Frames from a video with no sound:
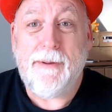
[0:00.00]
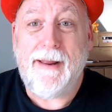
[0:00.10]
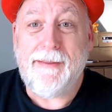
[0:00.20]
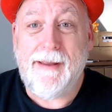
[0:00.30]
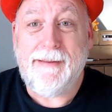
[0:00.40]
but
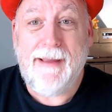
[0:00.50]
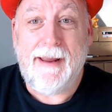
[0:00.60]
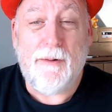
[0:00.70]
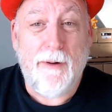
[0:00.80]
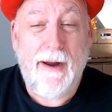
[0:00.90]
I think
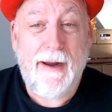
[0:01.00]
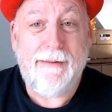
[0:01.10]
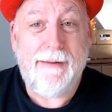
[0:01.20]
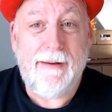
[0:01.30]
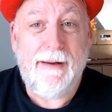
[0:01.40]
they
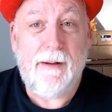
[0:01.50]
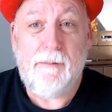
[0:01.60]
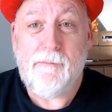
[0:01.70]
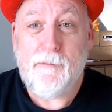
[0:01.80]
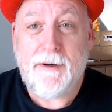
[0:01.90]
grade
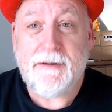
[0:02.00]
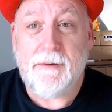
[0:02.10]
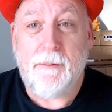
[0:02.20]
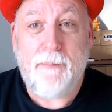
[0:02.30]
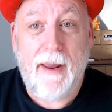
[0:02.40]
the
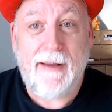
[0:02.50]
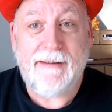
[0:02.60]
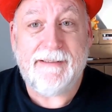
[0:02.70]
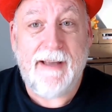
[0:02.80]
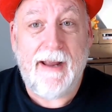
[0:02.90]
original
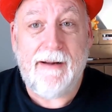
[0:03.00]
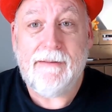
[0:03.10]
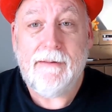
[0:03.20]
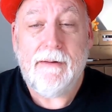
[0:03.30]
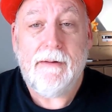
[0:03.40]
base set